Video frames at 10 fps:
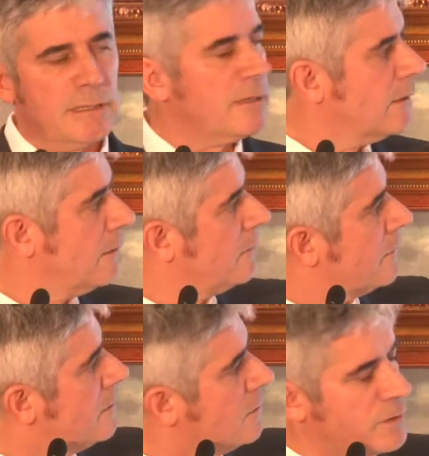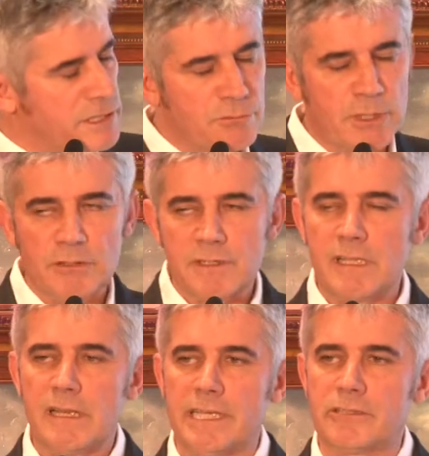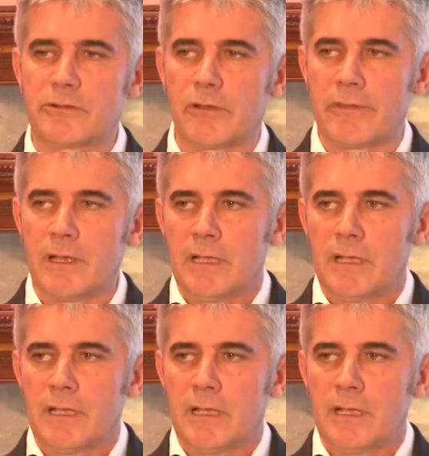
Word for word: uh, um, the things we're going to see later on,